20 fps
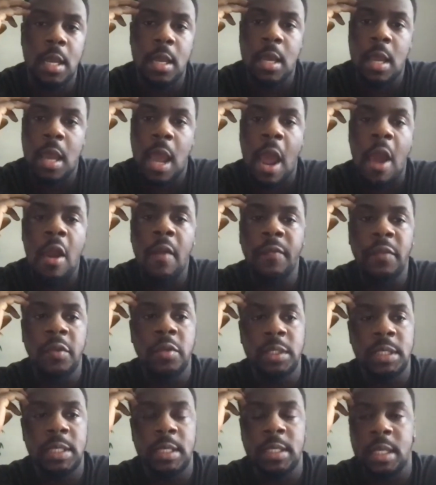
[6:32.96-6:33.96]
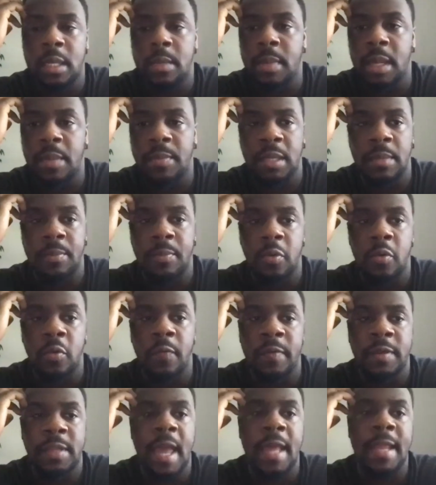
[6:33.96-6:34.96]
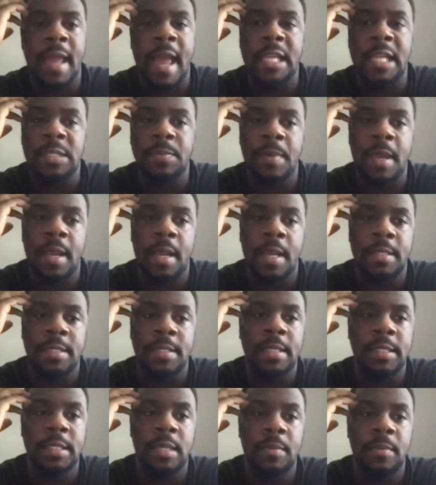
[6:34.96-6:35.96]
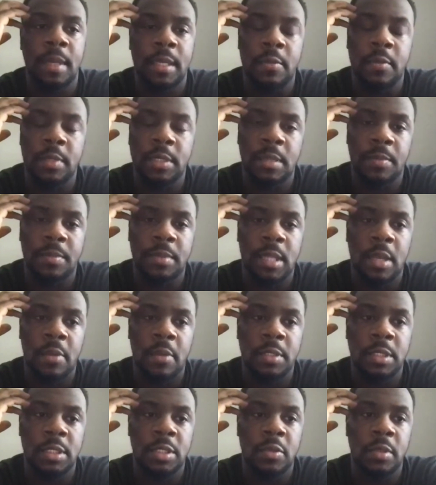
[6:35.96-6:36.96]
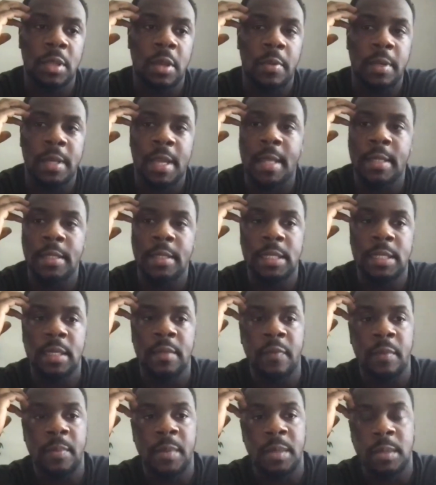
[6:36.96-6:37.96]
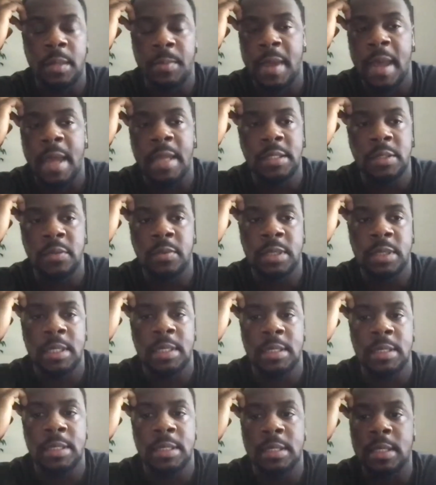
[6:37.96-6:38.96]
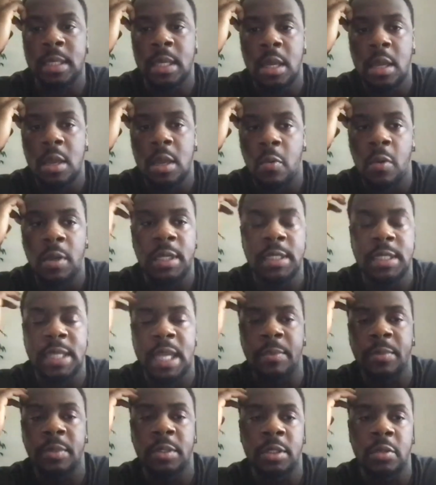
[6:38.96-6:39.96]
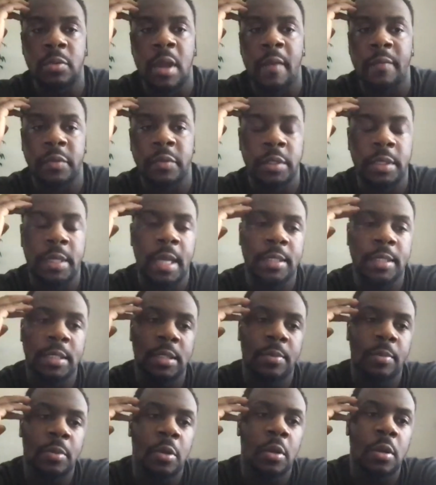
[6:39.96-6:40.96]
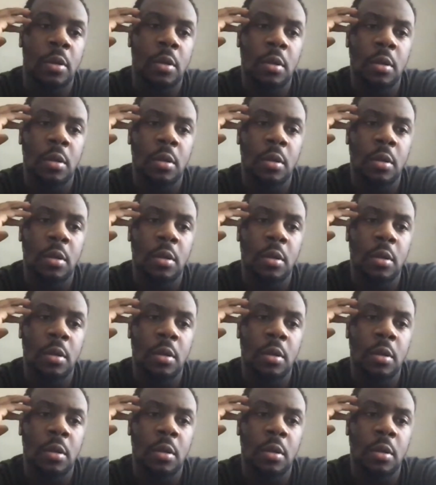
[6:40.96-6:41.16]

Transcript: How have you seen him maybe improve in that aspect? Because that seemed like it was something that was new that we hadn't seen from him in the past two seasons, is what he's able to do after he catches the ball.